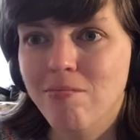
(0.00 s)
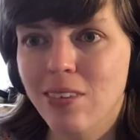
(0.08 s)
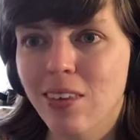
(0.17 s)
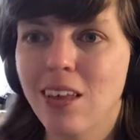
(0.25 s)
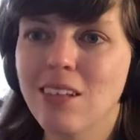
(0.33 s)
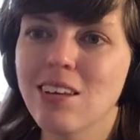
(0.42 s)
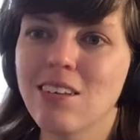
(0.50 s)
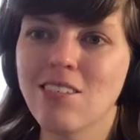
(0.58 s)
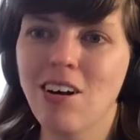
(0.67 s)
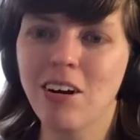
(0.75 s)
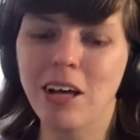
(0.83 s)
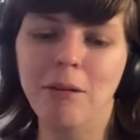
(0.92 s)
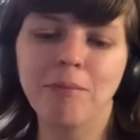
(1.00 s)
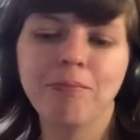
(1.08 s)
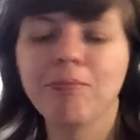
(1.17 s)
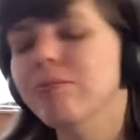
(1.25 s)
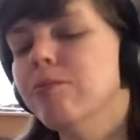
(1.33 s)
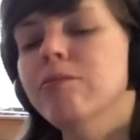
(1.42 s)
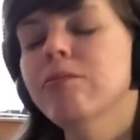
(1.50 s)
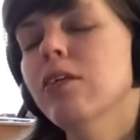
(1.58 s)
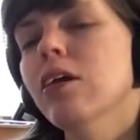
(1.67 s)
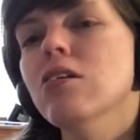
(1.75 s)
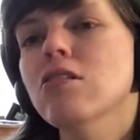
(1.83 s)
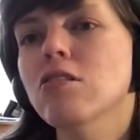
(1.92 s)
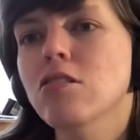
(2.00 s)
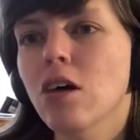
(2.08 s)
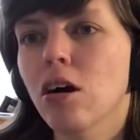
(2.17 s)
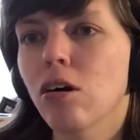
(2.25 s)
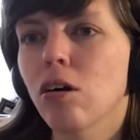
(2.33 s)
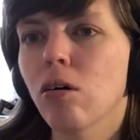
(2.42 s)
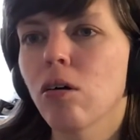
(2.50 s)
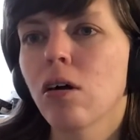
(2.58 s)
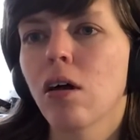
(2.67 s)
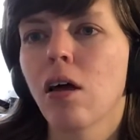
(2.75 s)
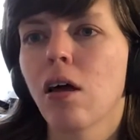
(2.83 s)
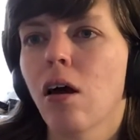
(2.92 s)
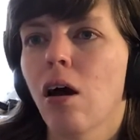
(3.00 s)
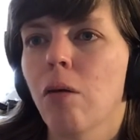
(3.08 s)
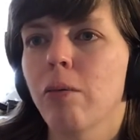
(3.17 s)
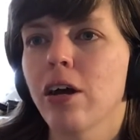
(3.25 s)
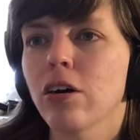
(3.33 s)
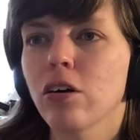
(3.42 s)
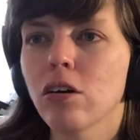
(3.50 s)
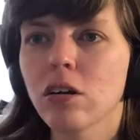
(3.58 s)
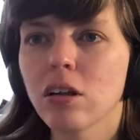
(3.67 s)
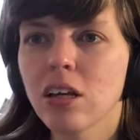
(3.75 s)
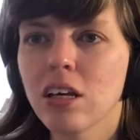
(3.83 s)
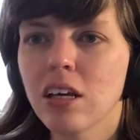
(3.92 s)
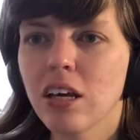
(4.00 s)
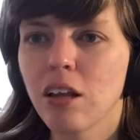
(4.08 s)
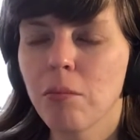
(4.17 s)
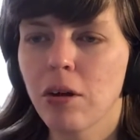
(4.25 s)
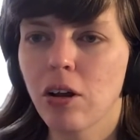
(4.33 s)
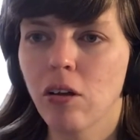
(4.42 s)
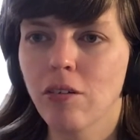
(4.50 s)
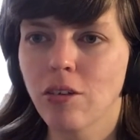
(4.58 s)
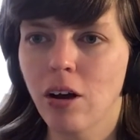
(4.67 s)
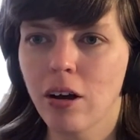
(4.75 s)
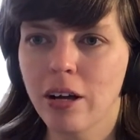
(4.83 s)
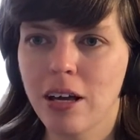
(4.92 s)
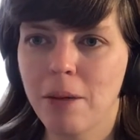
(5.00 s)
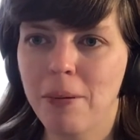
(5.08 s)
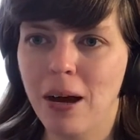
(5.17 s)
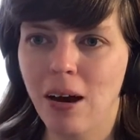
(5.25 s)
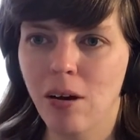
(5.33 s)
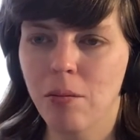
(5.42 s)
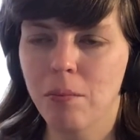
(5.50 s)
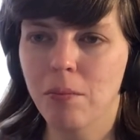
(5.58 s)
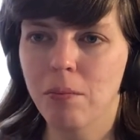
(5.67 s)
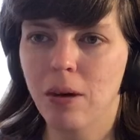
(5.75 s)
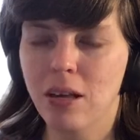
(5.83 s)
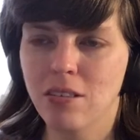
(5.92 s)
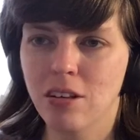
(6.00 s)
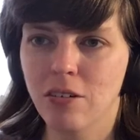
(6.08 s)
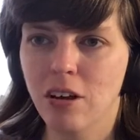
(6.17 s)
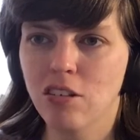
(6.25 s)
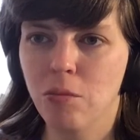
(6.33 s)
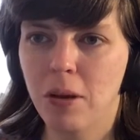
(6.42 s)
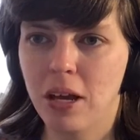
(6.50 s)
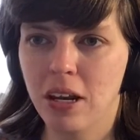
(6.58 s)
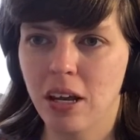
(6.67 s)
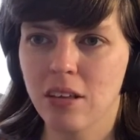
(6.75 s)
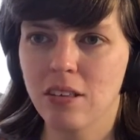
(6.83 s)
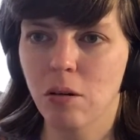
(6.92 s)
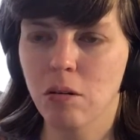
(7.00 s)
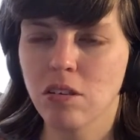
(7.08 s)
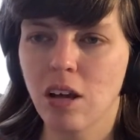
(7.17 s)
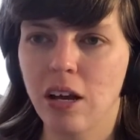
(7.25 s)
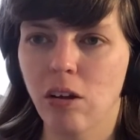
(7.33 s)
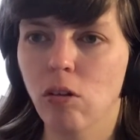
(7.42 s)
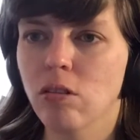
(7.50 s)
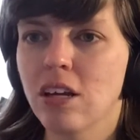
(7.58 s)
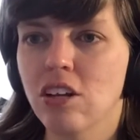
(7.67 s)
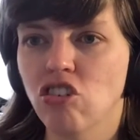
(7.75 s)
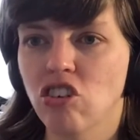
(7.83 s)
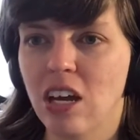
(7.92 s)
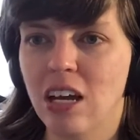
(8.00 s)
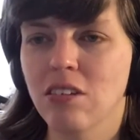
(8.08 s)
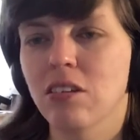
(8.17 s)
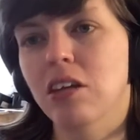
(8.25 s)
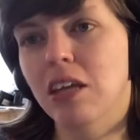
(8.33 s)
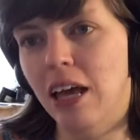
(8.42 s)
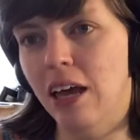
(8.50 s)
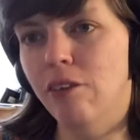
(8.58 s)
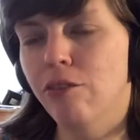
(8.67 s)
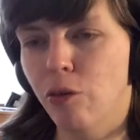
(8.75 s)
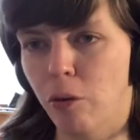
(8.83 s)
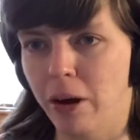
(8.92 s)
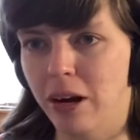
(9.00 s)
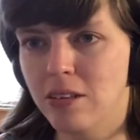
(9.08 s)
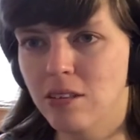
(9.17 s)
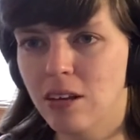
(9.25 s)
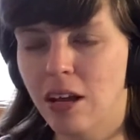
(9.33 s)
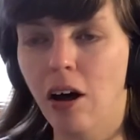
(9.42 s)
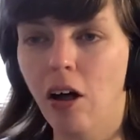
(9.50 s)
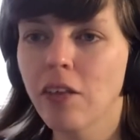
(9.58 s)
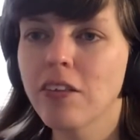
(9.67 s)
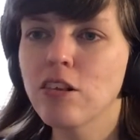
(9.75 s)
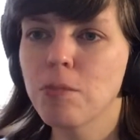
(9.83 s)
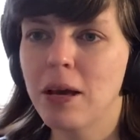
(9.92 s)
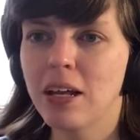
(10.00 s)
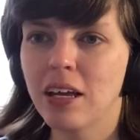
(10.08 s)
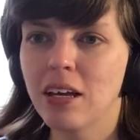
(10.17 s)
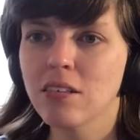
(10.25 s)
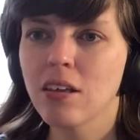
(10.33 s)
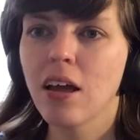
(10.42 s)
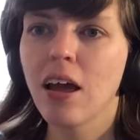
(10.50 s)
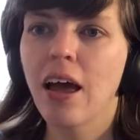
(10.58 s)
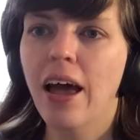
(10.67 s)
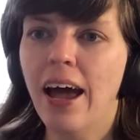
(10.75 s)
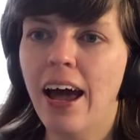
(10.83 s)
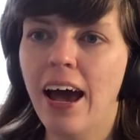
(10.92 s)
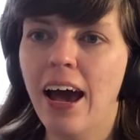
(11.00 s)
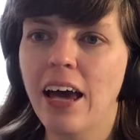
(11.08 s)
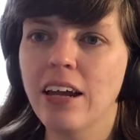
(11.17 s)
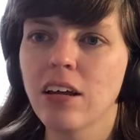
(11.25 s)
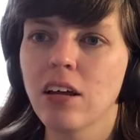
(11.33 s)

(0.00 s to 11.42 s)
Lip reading: Let's get started. So we are currently in the middle of talking about my series of paintings that was titled The Enchant Knit Forest, and all of these paintings had